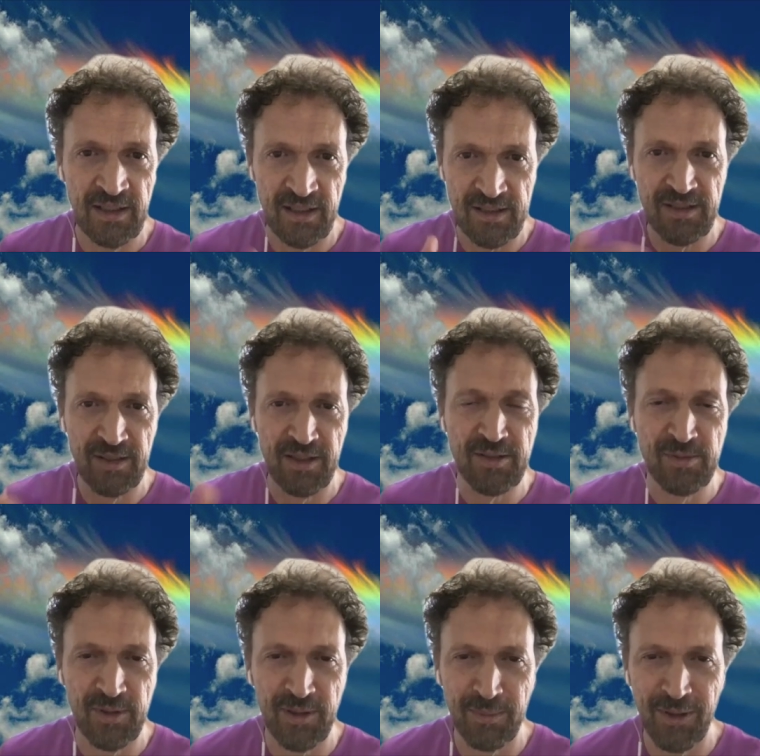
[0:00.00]
And so that's
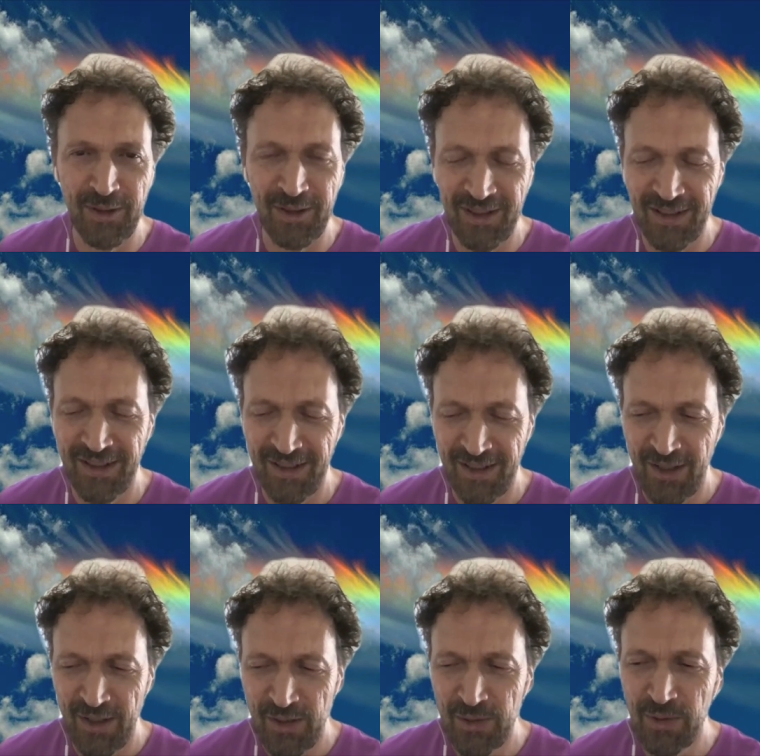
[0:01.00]
what I'm going to
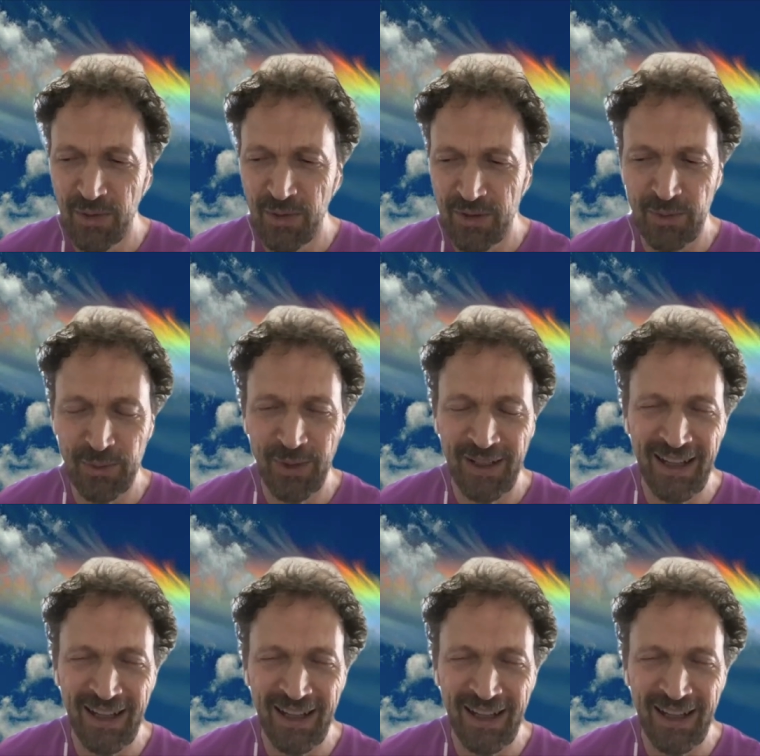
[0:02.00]
talk to